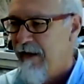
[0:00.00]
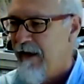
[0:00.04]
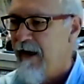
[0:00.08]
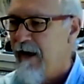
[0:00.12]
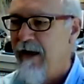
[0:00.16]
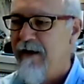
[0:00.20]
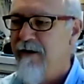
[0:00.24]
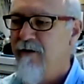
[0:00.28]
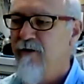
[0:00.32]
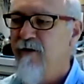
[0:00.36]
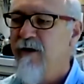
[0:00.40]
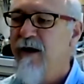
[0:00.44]

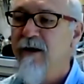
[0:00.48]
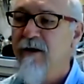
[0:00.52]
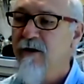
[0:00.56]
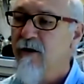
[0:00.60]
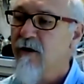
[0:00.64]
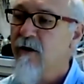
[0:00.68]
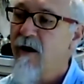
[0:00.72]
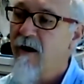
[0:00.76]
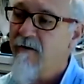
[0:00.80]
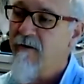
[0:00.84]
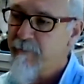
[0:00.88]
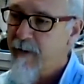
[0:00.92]
and you'll get your
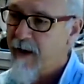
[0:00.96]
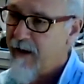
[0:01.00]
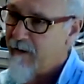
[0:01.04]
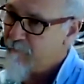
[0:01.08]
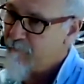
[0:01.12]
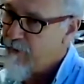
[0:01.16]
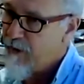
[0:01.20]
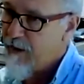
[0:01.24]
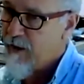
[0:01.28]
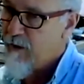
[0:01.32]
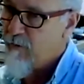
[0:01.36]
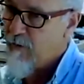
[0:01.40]
life back
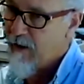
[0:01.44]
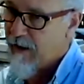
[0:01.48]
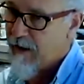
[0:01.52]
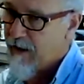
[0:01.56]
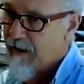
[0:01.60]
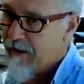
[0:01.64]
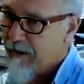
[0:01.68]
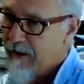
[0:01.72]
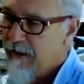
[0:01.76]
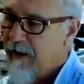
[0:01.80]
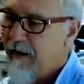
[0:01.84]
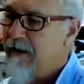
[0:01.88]
pretty
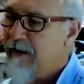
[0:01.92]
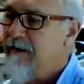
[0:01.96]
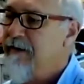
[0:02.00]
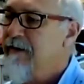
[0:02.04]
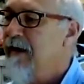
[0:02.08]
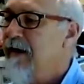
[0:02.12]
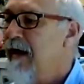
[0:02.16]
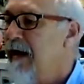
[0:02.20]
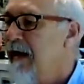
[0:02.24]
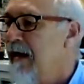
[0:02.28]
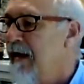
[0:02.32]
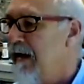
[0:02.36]
quickly. And I
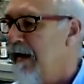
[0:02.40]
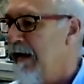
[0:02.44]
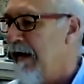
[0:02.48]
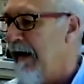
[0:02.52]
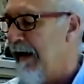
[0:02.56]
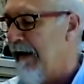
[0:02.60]
say